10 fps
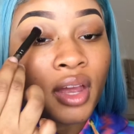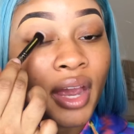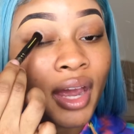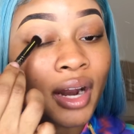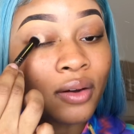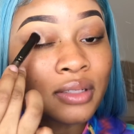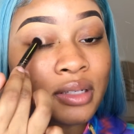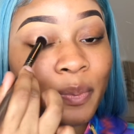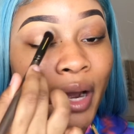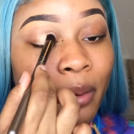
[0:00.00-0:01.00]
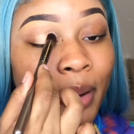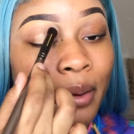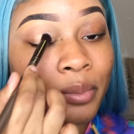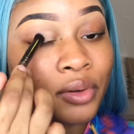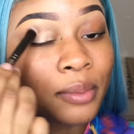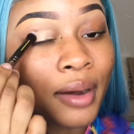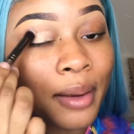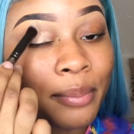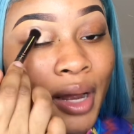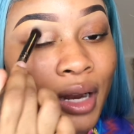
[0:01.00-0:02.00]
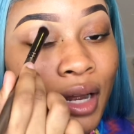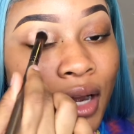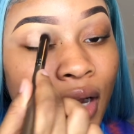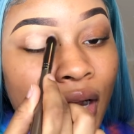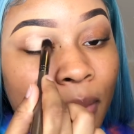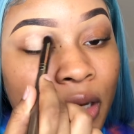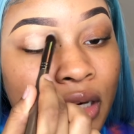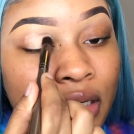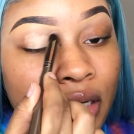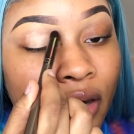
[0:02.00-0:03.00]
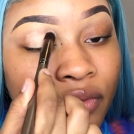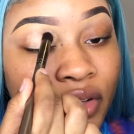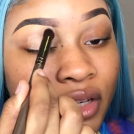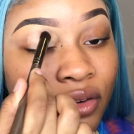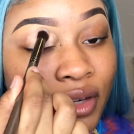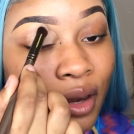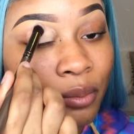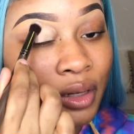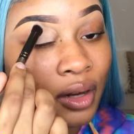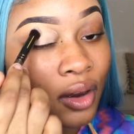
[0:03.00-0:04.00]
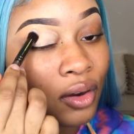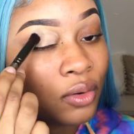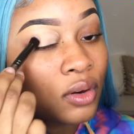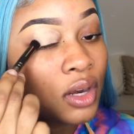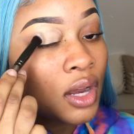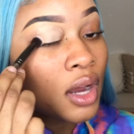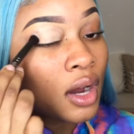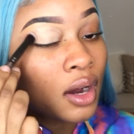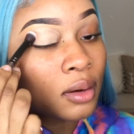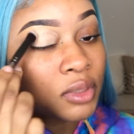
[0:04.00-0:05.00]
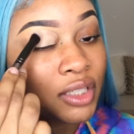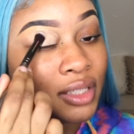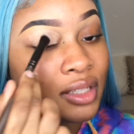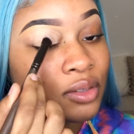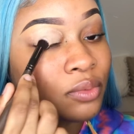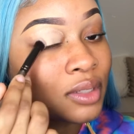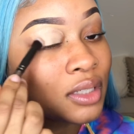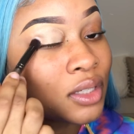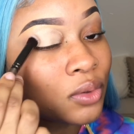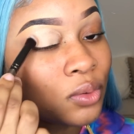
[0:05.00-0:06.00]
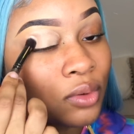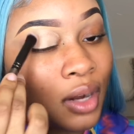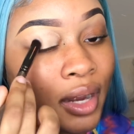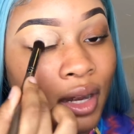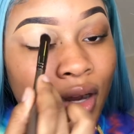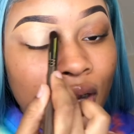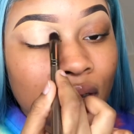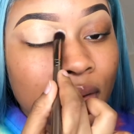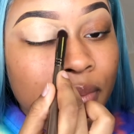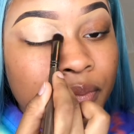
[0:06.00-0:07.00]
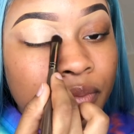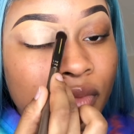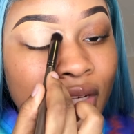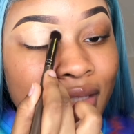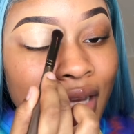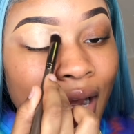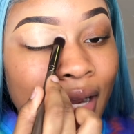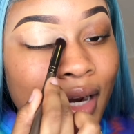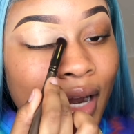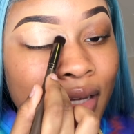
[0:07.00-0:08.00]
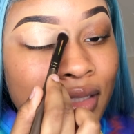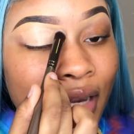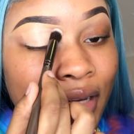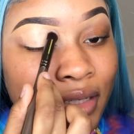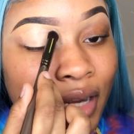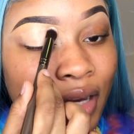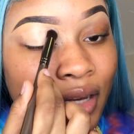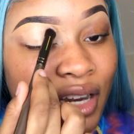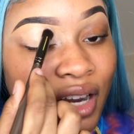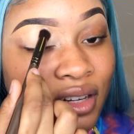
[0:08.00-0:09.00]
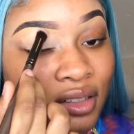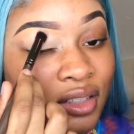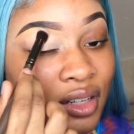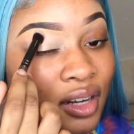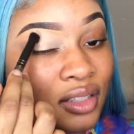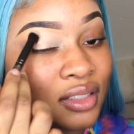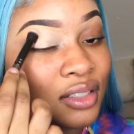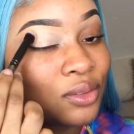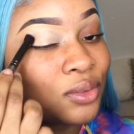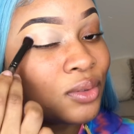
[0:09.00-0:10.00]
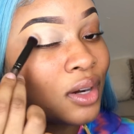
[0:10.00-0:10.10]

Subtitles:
And I was inspired by Beauty by Bella. I'm gonna link her video down below. She did this really cool like tie-dye psychedelic kind of look to